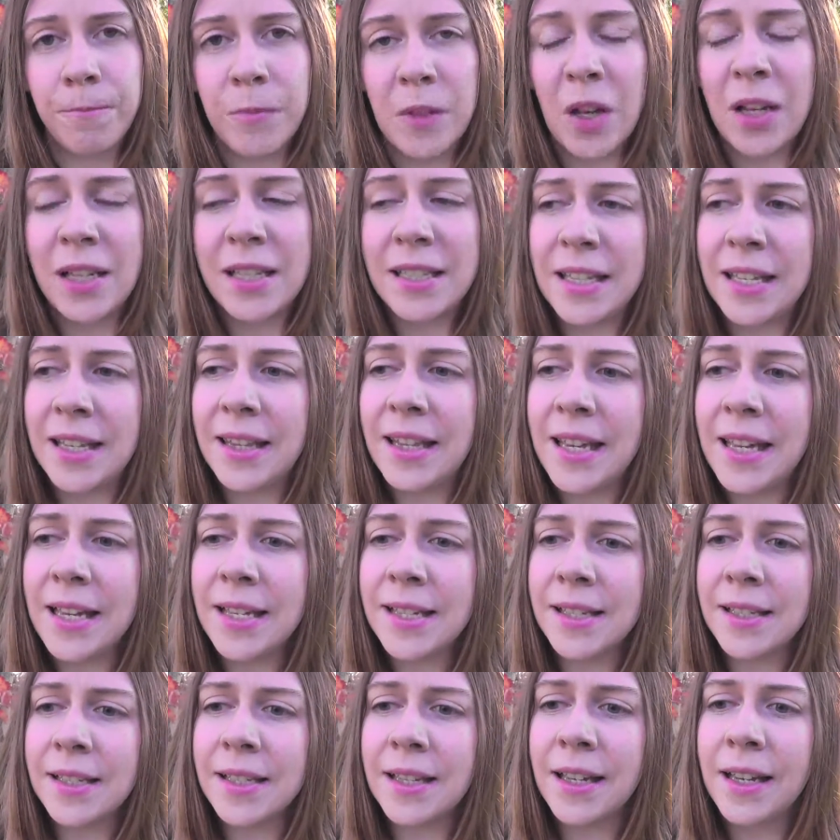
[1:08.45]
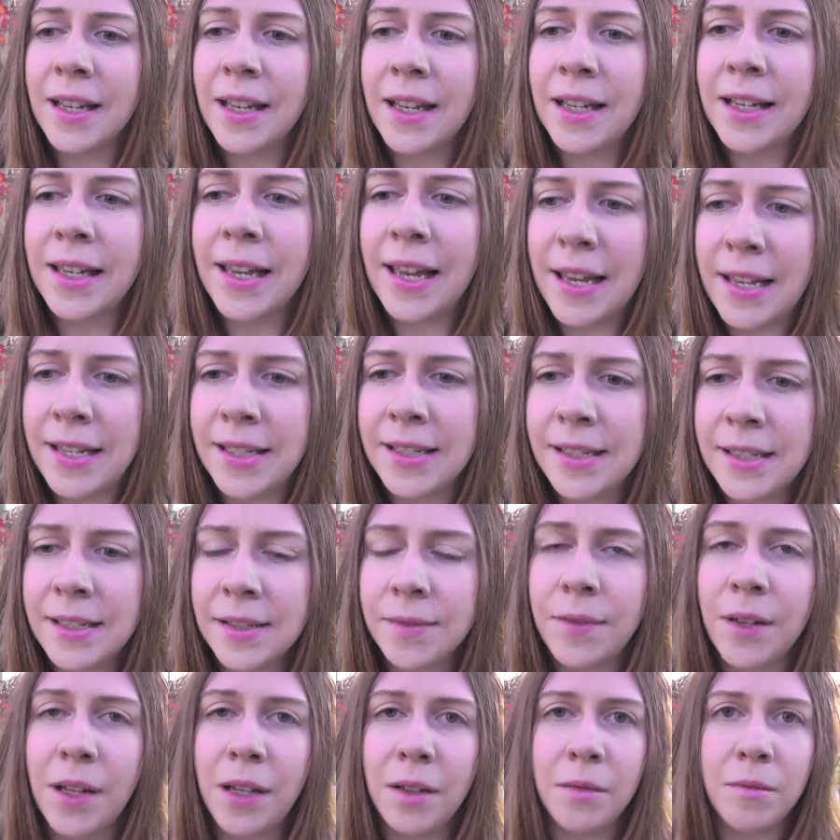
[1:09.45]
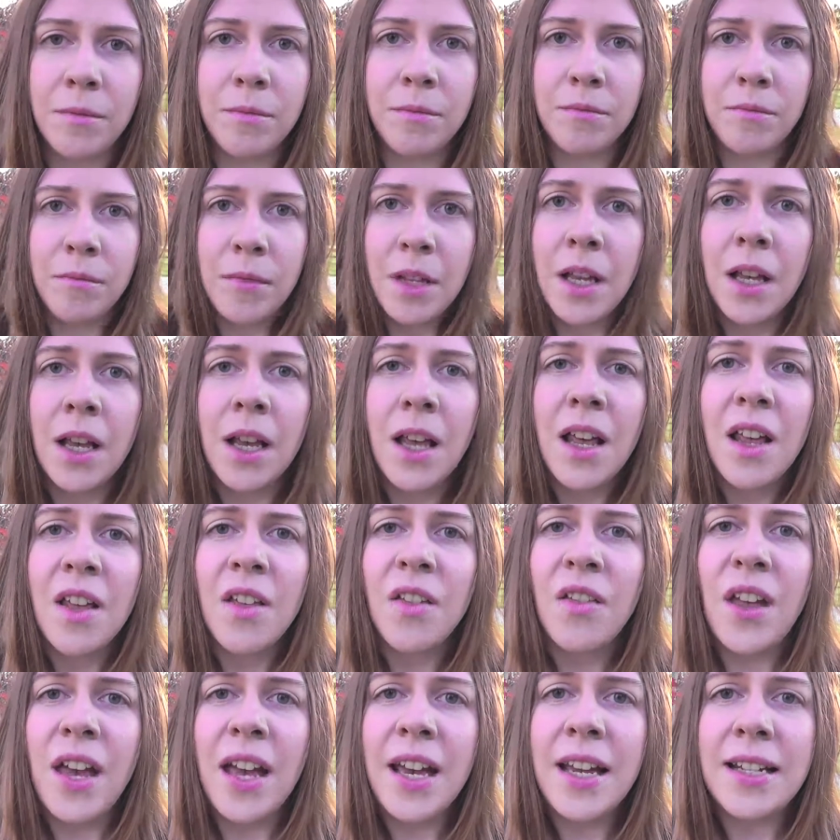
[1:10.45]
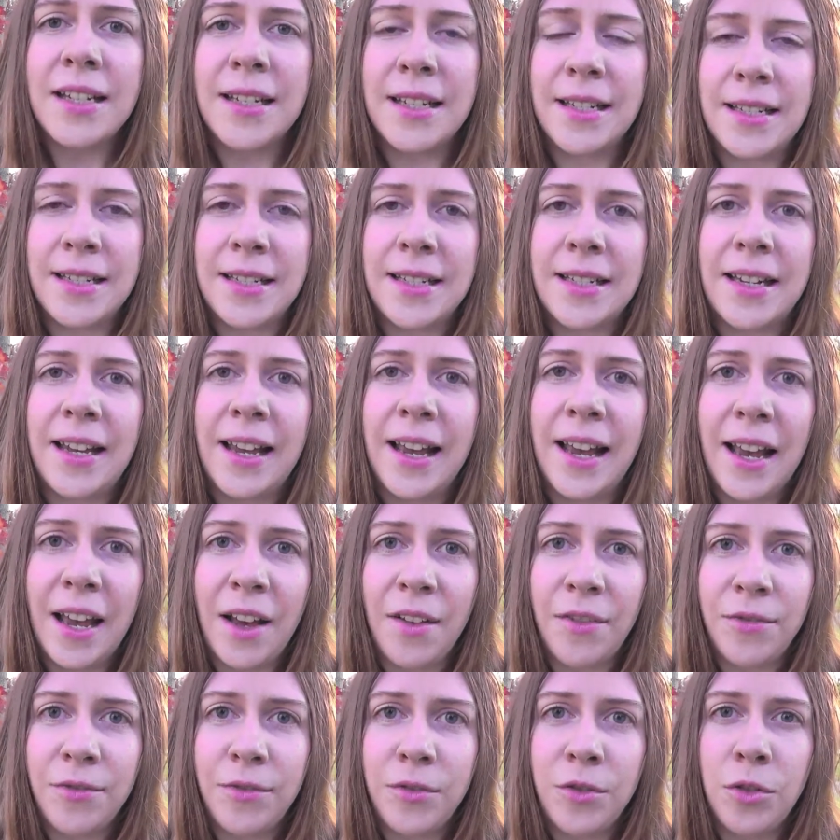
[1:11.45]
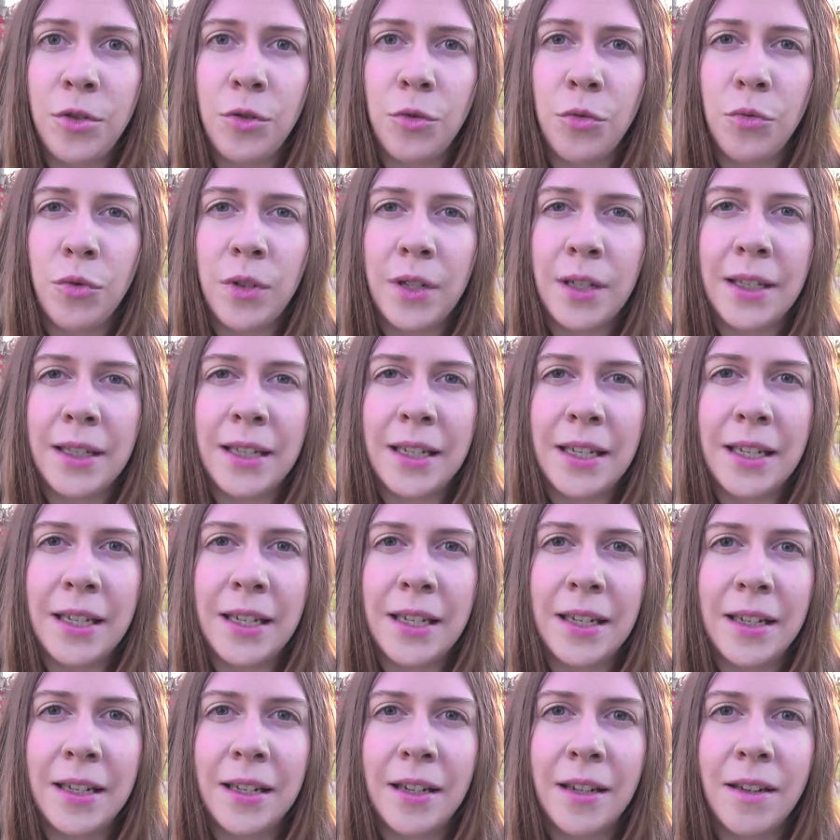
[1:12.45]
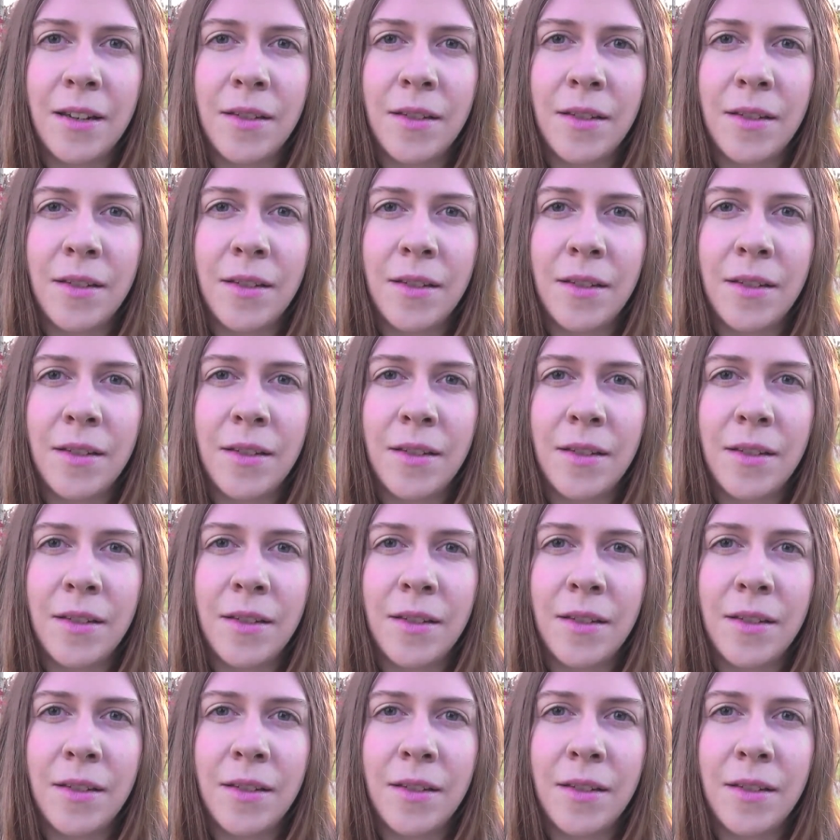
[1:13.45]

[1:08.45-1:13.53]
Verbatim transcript: Because see, these kids, and um, they didn't have to really